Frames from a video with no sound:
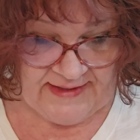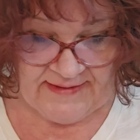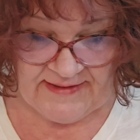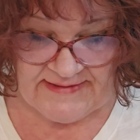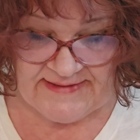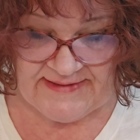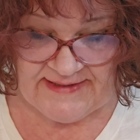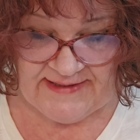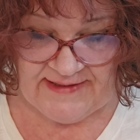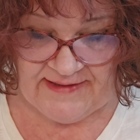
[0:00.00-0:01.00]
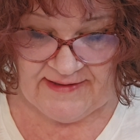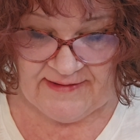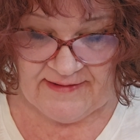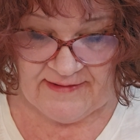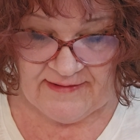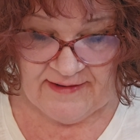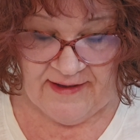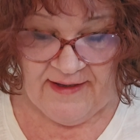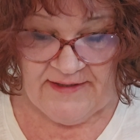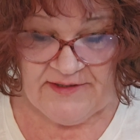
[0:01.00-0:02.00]
Let's see.
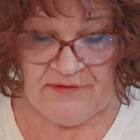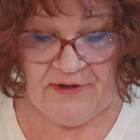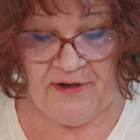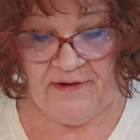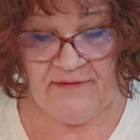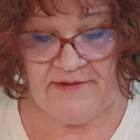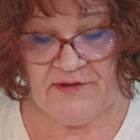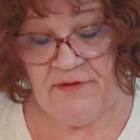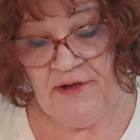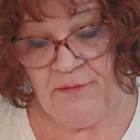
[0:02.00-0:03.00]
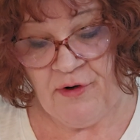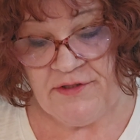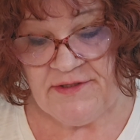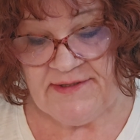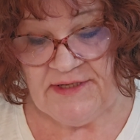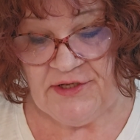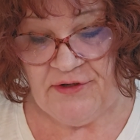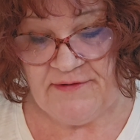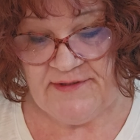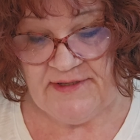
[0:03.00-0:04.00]
So the emergency
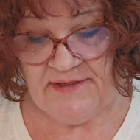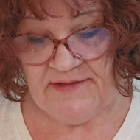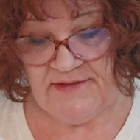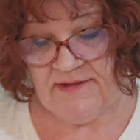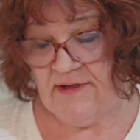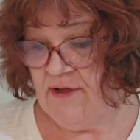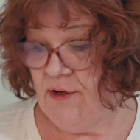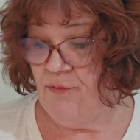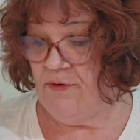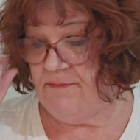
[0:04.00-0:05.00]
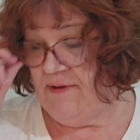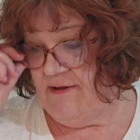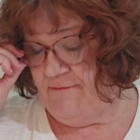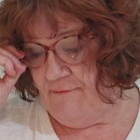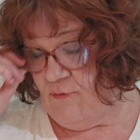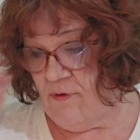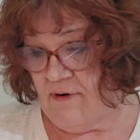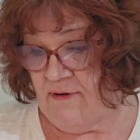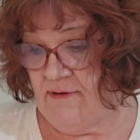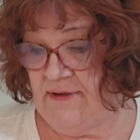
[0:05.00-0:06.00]
uses would be
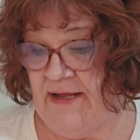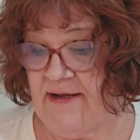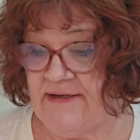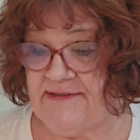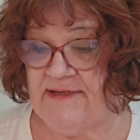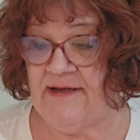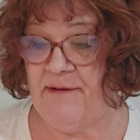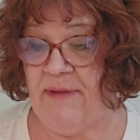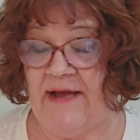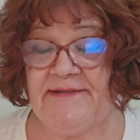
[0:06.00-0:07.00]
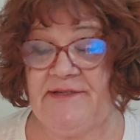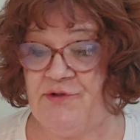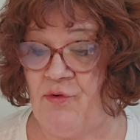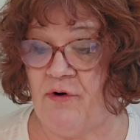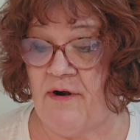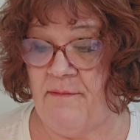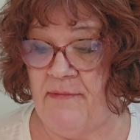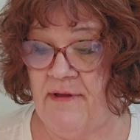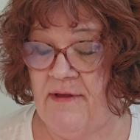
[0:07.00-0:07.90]
for, like I said, a bad storm.